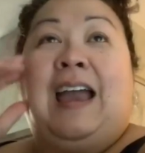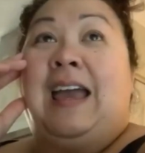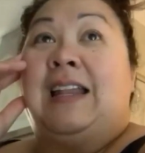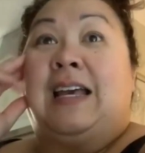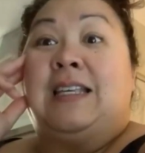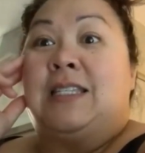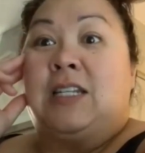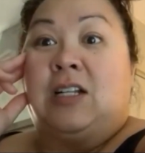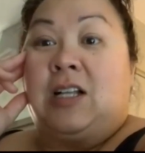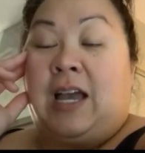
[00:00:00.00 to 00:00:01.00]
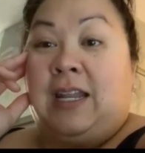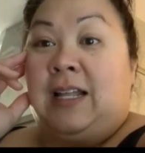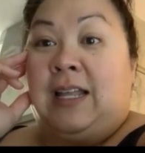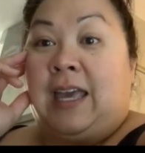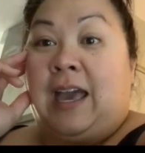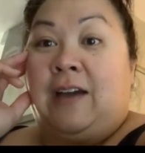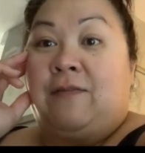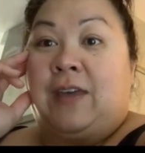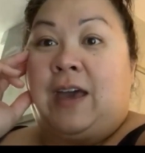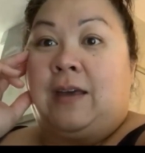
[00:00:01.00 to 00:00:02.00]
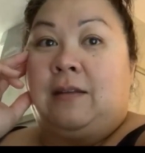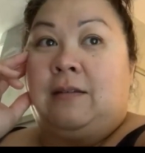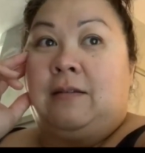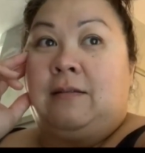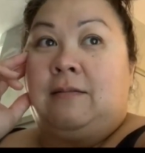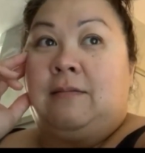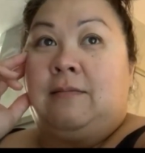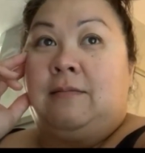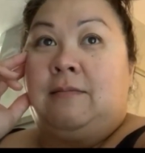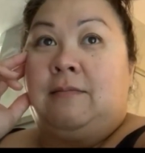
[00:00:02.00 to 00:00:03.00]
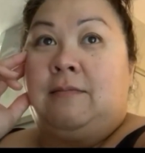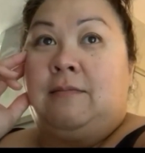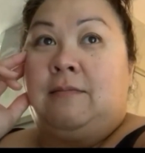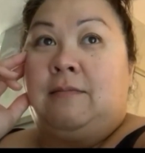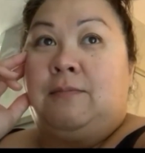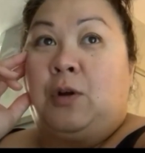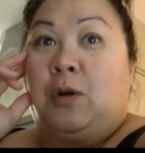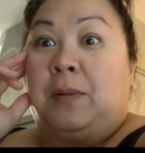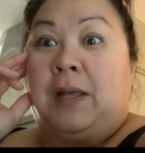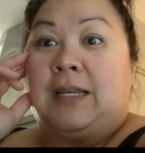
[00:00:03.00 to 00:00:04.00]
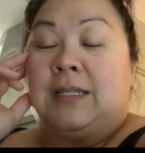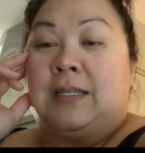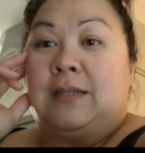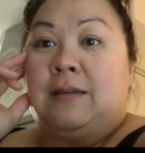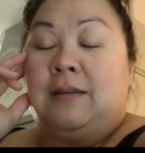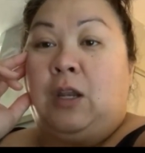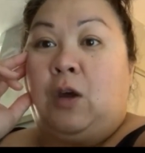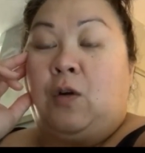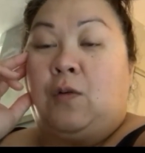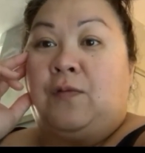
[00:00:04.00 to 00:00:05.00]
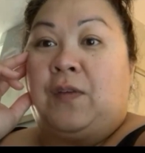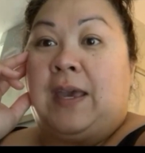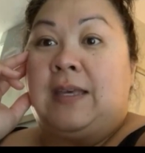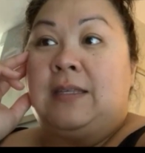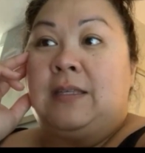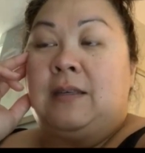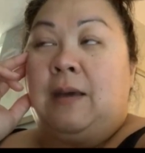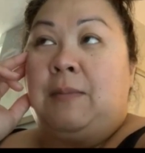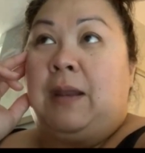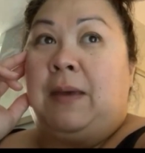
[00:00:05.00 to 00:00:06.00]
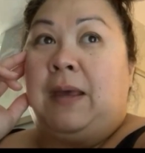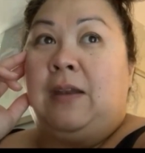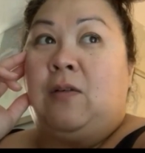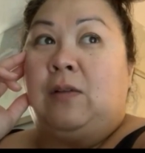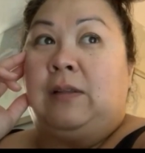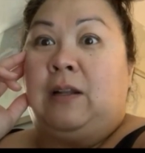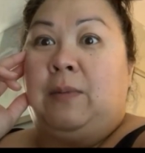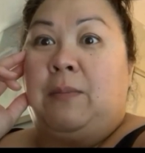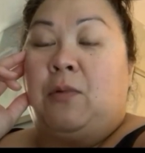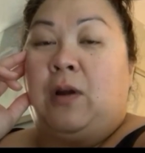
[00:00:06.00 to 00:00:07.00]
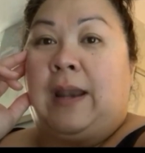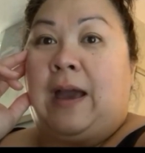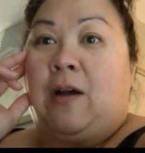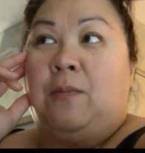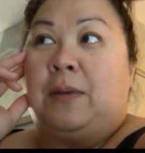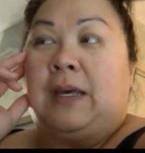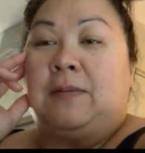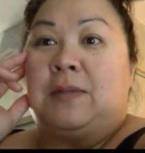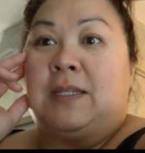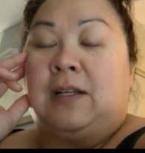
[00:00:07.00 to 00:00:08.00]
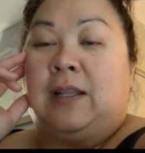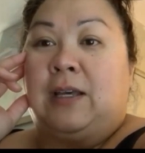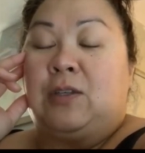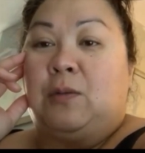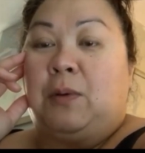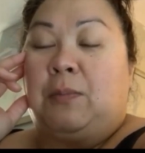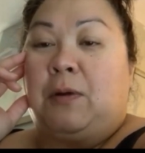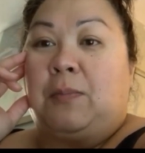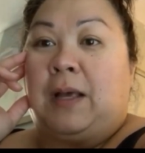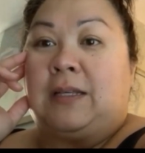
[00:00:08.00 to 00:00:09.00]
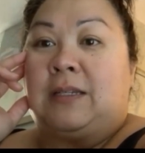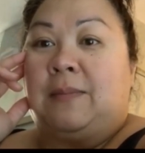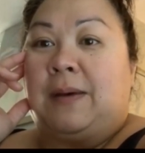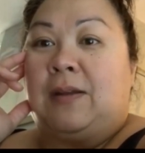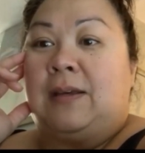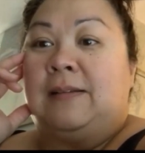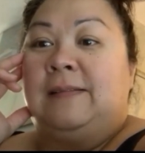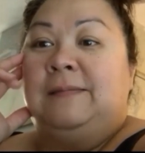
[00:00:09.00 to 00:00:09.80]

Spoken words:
And I still kind of like have that perplexed, face. I mean, I may know a little bit more now, but I'm still like super perplexed about it.